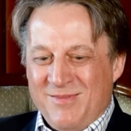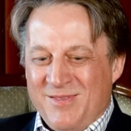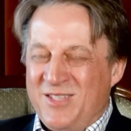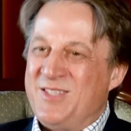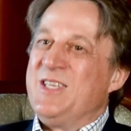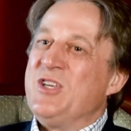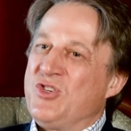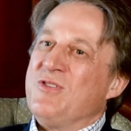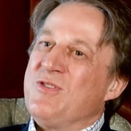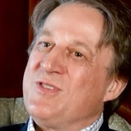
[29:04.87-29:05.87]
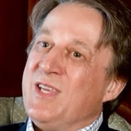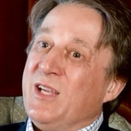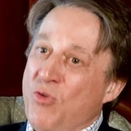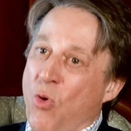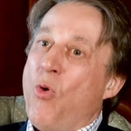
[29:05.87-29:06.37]
decisions
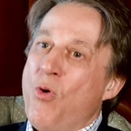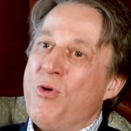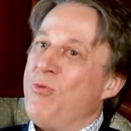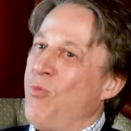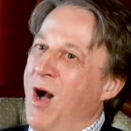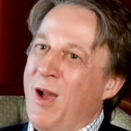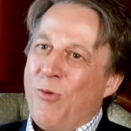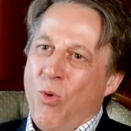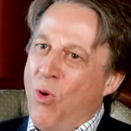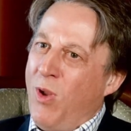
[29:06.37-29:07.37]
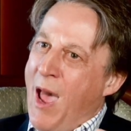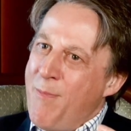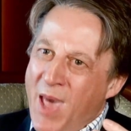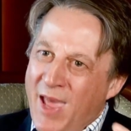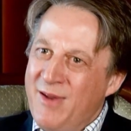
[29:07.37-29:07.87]
ignored, why were all our
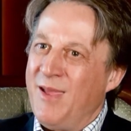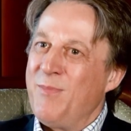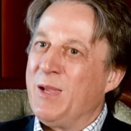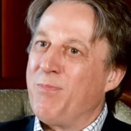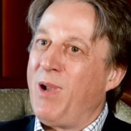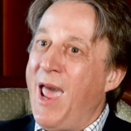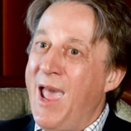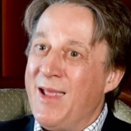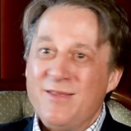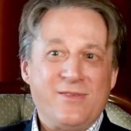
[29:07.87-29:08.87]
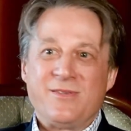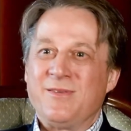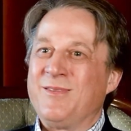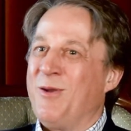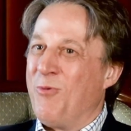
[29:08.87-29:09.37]
pandemic plans
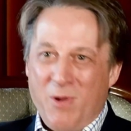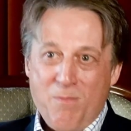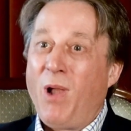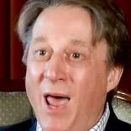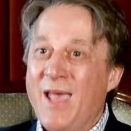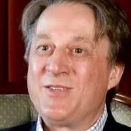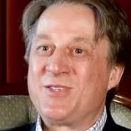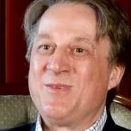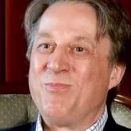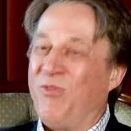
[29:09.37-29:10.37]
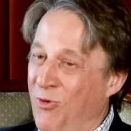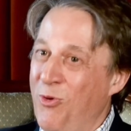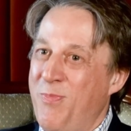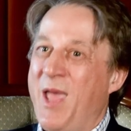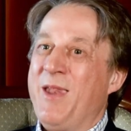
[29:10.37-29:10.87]
that were in place
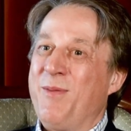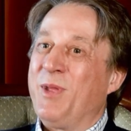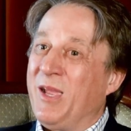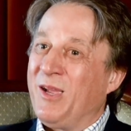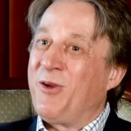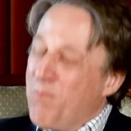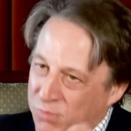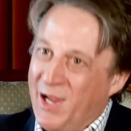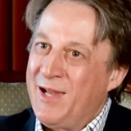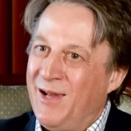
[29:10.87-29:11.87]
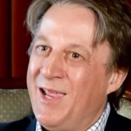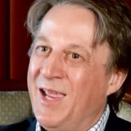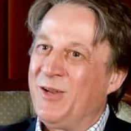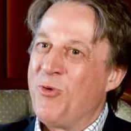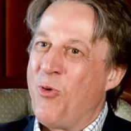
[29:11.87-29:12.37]
before the pandemic completely
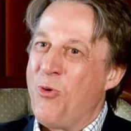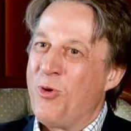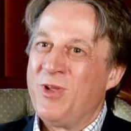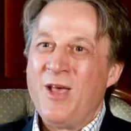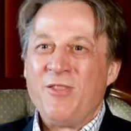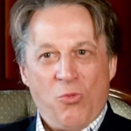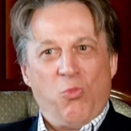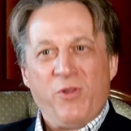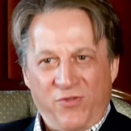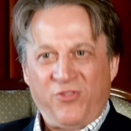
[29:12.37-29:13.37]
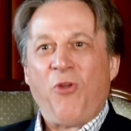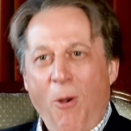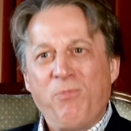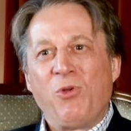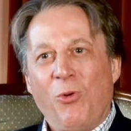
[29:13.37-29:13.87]
ignored, that would have
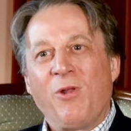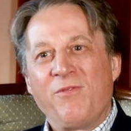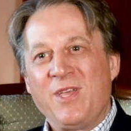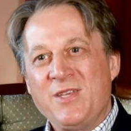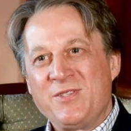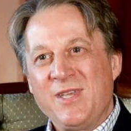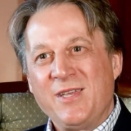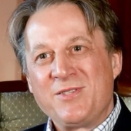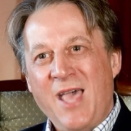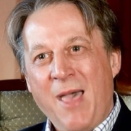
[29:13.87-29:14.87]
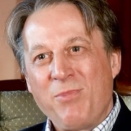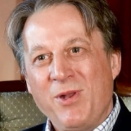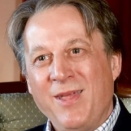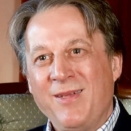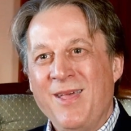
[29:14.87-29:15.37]
stopped all of these things
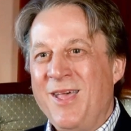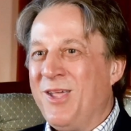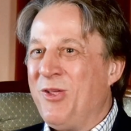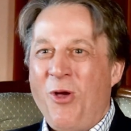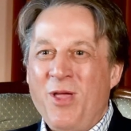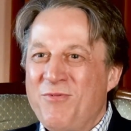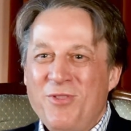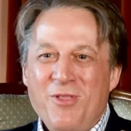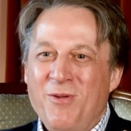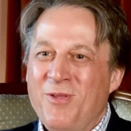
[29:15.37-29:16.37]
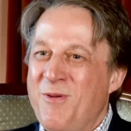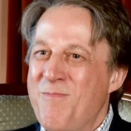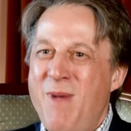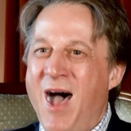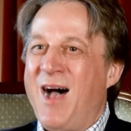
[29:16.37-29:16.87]
happening. Even the
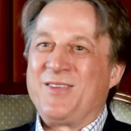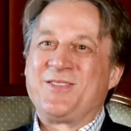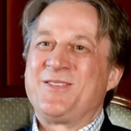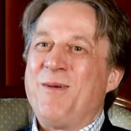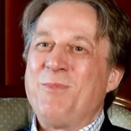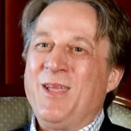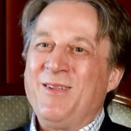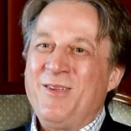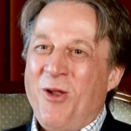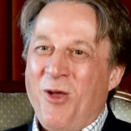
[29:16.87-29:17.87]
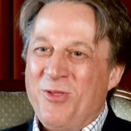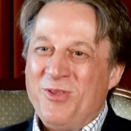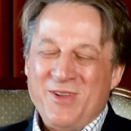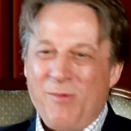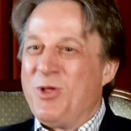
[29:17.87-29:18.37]
masks,
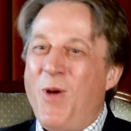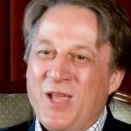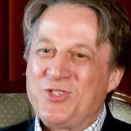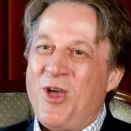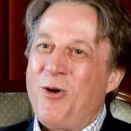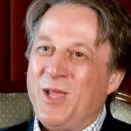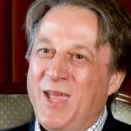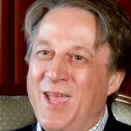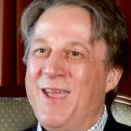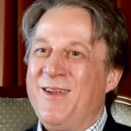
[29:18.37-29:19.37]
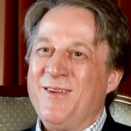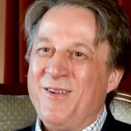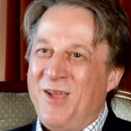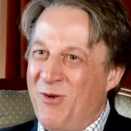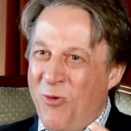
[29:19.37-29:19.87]
the WHO again
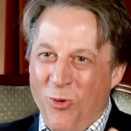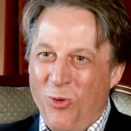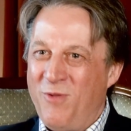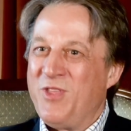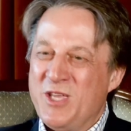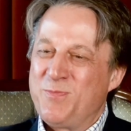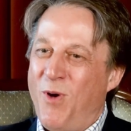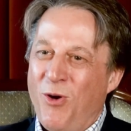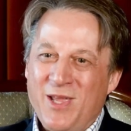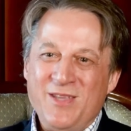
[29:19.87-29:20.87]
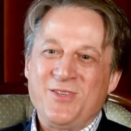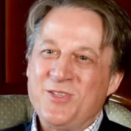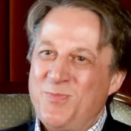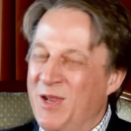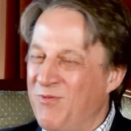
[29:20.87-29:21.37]
and all of these bodies
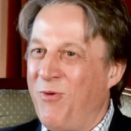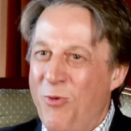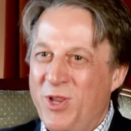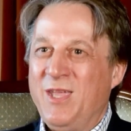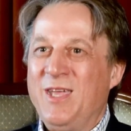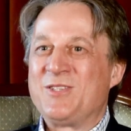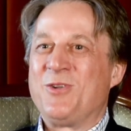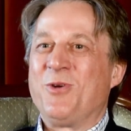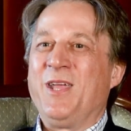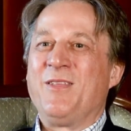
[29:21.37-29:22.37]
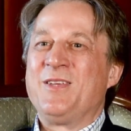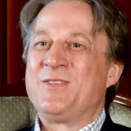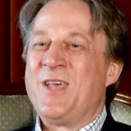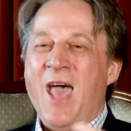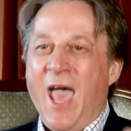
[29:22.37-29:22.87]
had spent 40 years looking at
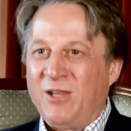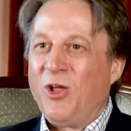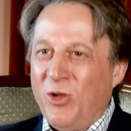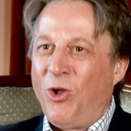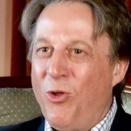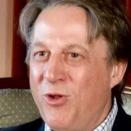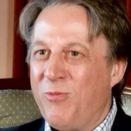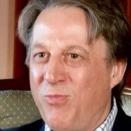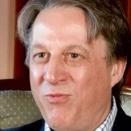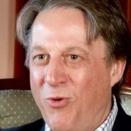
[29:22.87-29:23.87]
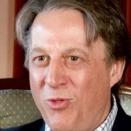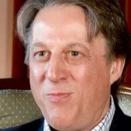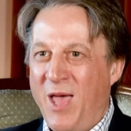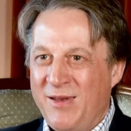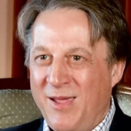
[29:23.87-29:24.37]
this, had concluded before the
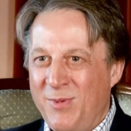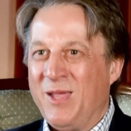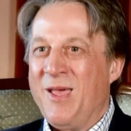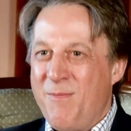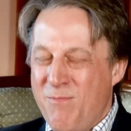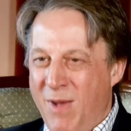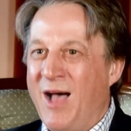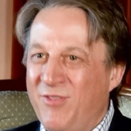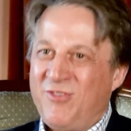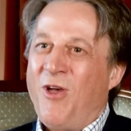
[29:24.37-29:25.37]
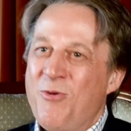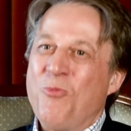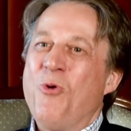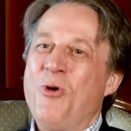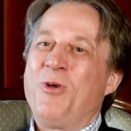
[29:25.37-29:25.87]
pandemic masks don't
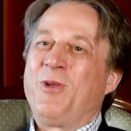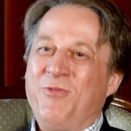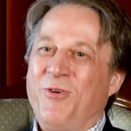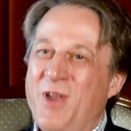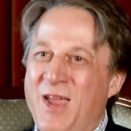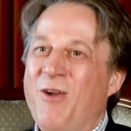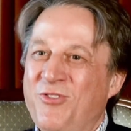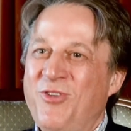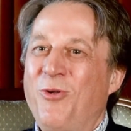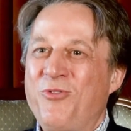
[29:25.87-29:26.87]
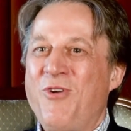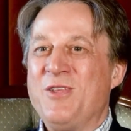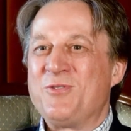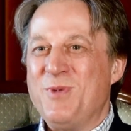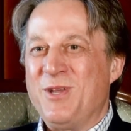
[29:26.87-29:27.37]
work for an aerosol
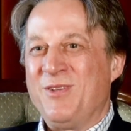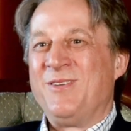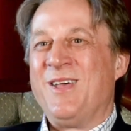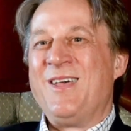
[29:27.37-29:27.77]
transmitted